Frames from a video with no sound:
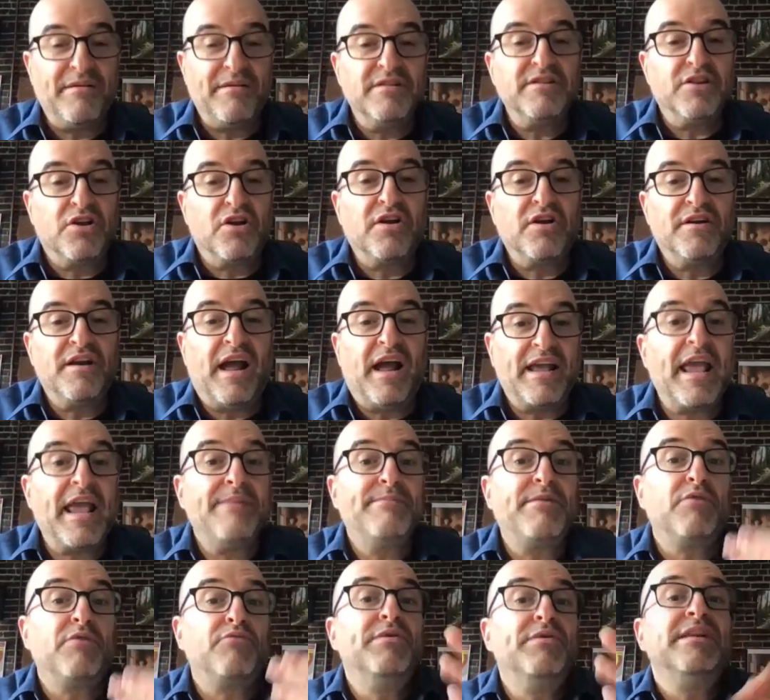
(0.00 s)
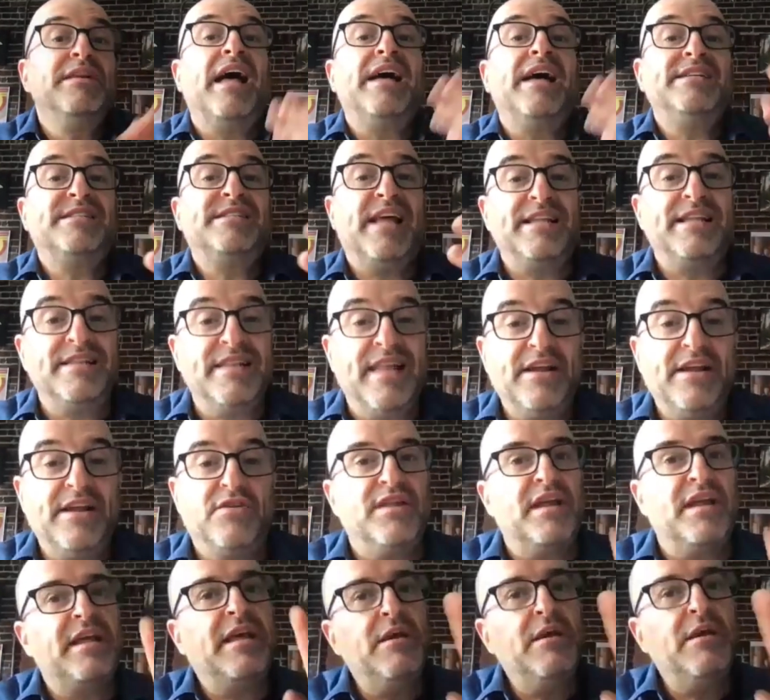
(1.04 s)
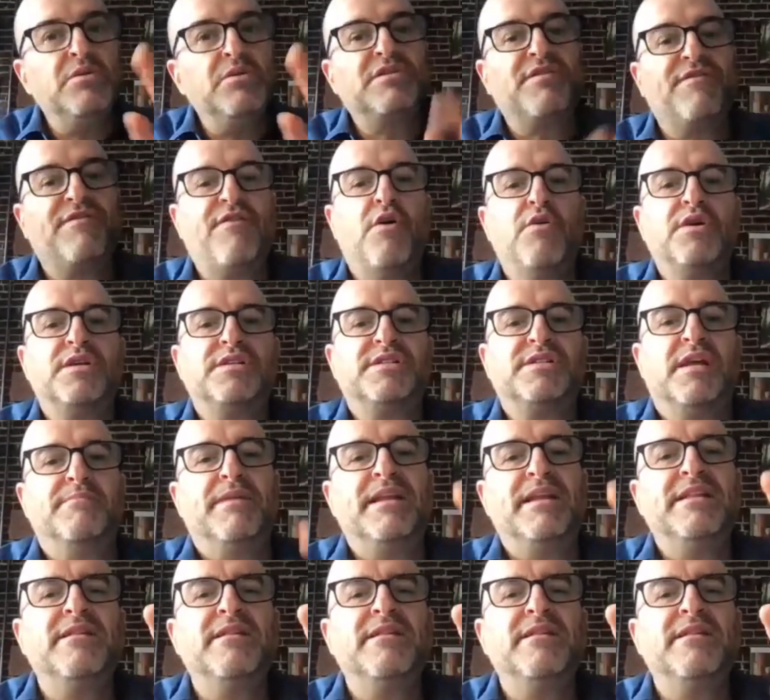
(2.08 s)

I came to realize that later, that he was focusing.